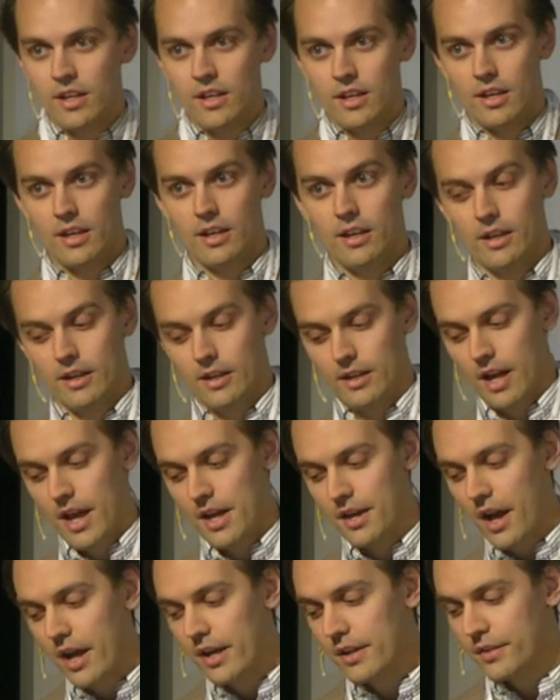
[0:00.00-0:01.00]

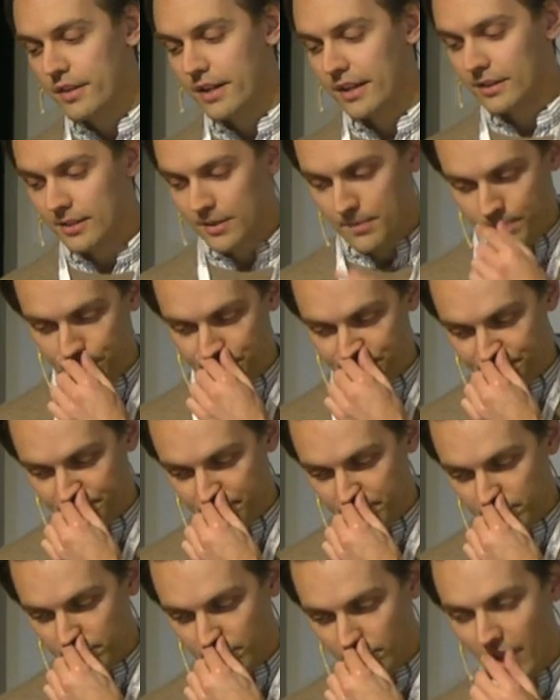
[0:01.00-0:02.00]
And I think,
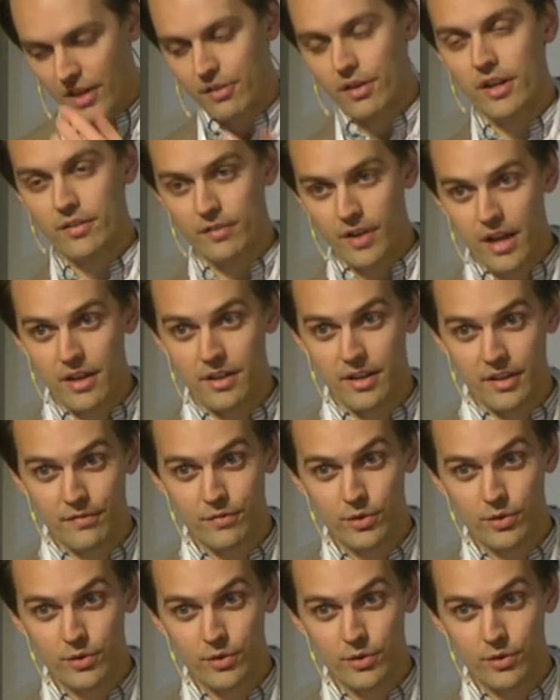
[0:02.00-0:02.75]
if